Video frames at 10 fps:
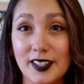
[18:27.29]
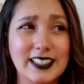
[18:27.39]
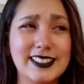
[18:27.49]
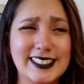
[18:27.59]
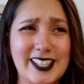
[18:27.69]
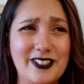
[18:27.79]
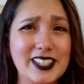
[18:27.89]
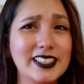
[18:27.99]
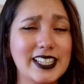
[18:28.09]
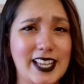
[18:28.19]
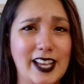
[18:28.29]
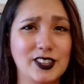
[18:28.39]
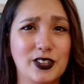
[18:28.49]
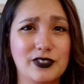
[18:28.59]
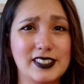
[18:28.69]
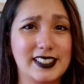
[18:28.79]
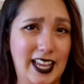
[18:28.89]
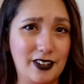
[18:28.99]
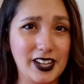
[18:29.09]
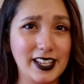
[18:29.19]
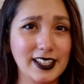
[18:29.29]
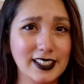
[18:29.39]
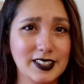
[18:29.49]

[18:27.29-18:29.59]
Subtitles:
It's definitely kind of daring,